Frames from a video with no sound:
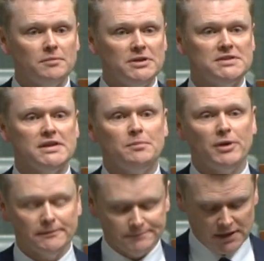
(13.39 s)
bit
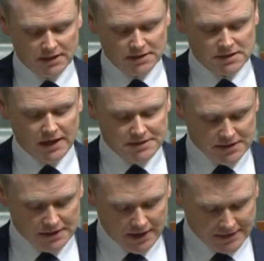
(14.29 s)
deeper to
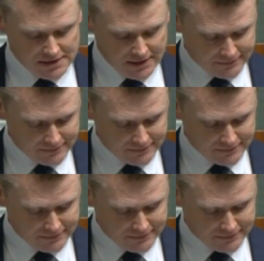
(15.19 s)
1990.